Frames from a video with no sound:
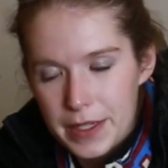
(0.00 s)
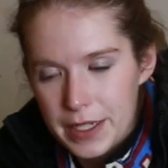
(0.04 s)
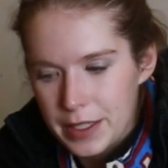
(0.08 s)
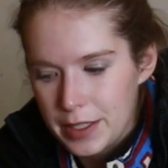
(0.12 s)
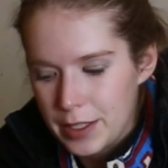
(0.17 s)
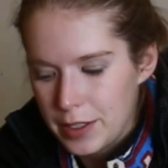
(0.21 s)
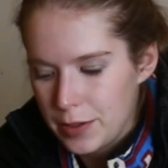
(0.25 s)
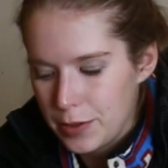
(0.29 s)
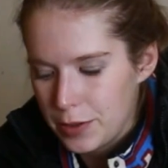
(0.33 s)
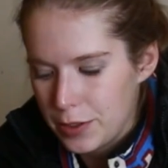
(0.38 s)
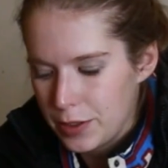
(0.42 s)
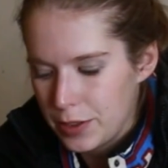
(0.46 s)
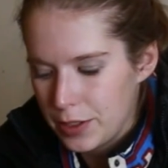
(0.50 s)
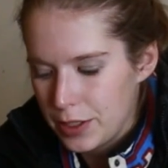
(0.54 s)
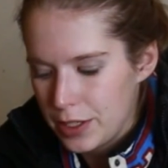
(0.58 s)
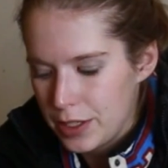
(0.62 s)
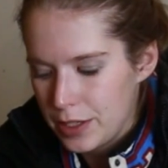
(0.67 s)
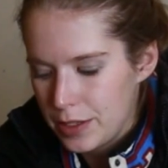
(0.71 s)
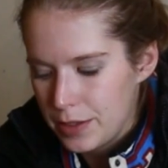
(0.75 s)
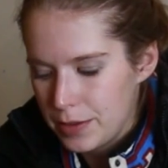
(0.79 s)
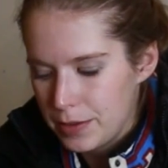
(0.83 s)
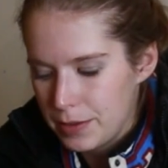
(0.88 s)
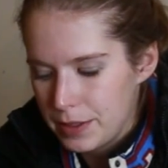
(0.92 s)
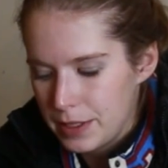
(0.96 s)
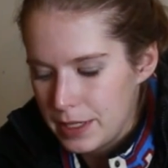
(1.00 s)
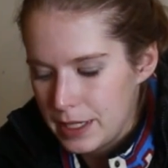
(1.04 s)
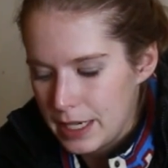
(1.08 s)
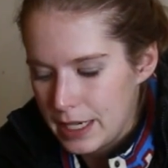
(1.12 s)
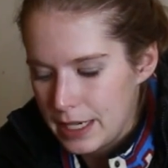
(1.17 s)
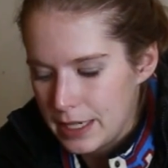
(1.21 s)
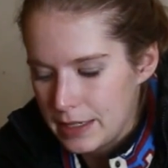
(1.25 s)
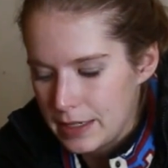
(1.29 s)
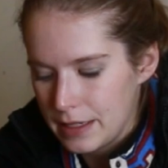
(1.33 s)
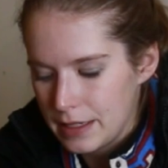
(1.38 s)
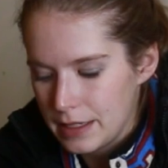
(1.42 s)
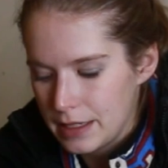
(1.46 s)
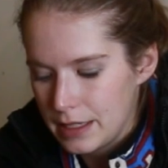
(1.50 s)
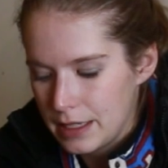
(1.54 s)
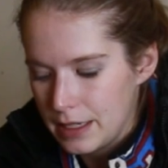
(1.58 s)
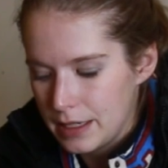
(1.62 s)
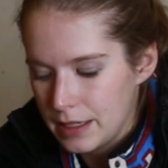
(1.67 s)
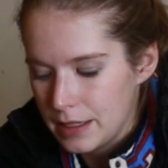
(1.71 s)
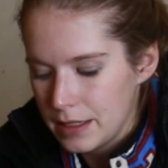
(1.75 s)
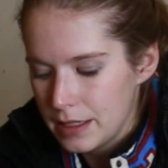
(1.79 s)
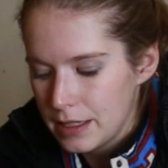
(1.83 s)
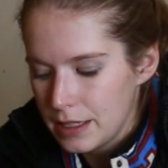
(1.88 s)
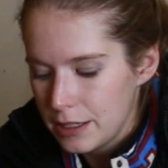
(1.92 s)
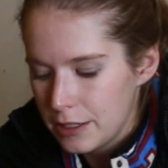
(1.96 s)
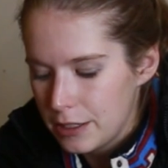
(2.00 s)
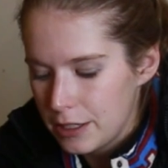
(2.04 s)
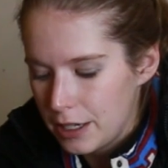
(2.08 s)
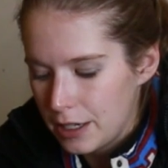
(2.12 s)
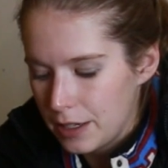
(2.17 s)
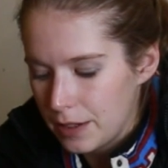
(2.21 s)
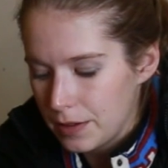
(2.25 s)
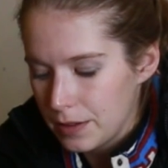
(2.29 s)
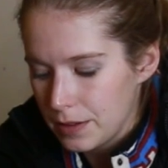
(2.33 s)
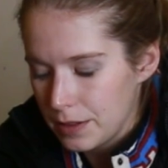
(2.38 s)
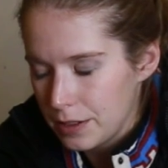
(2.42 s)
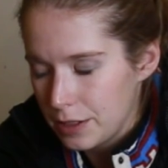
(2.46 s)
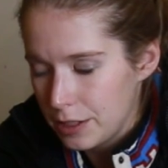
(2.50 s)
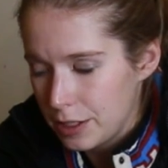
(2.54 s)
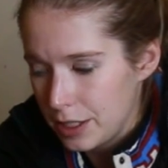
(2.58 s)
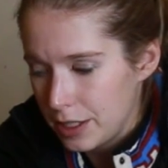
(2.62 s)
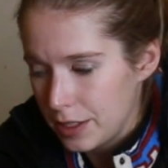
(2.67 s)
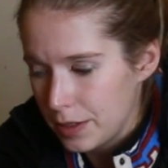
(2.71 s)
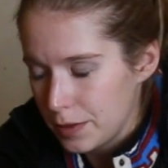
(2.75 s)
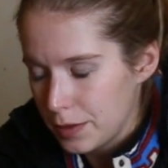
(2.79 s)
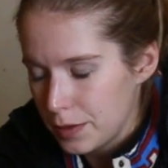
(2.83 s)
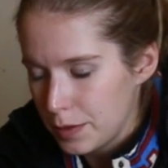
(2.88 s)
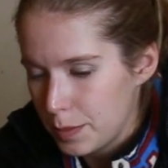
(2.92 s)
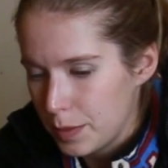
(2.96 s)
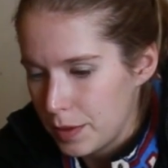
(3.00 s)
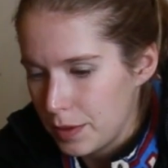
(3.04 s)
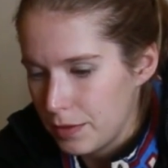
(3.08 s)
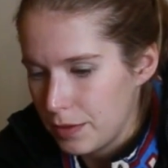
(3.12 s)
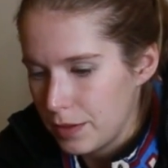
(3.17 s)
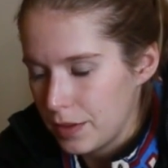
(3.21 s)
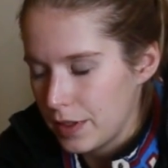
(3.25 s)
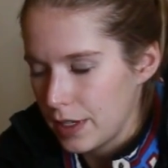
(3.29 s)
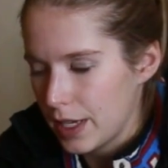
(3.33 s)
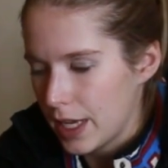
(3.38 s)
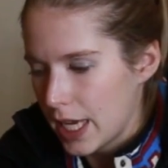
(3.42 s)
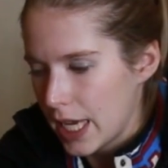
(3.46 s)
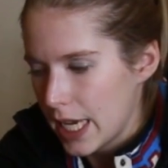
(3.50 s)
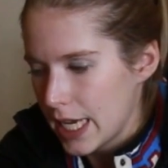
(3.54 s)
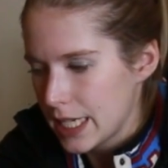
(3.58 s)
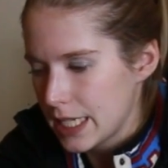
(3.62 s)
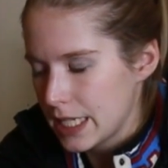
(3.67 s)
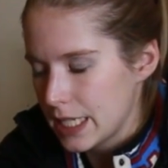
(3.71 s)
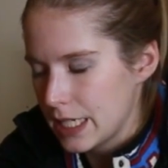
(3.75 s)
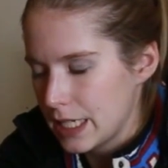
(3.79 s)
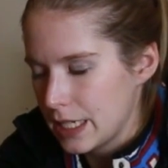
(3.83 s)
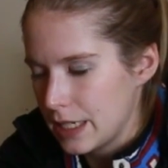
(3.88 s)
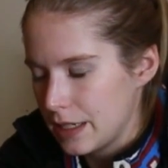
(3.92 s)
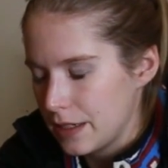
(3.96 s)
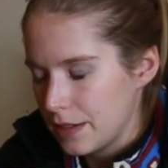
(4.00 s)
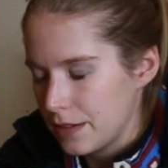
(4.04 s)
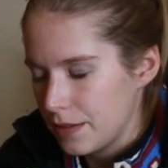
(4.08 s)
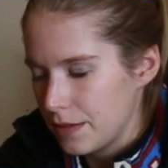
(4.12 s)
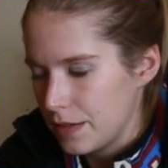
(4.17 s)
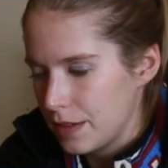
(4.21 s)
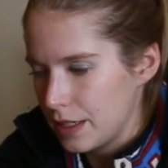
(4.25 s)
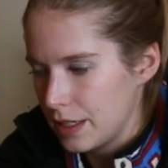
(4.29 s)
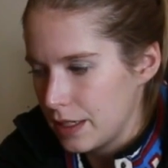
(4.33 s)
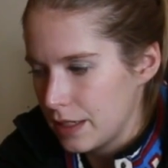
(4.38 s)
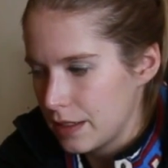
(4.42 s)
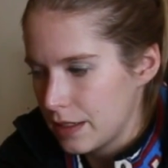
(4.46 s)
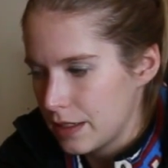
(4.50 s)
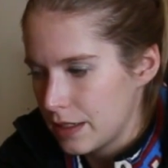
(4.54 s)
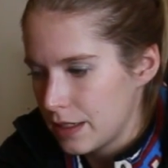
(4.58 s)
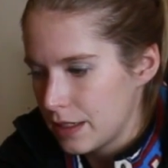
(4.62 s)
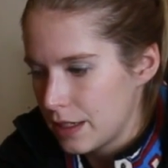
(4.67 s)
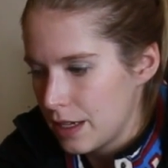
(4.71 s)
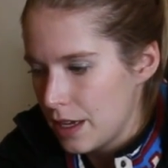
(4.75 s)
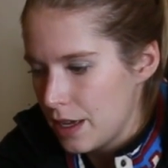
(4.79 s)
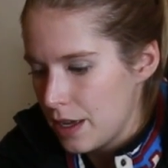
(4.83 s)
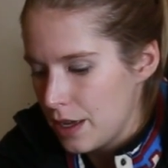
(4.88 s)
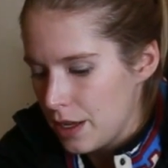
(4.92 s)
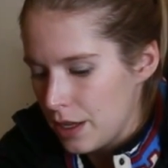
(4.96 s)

It's usually used as a C N C shield, but for the case of this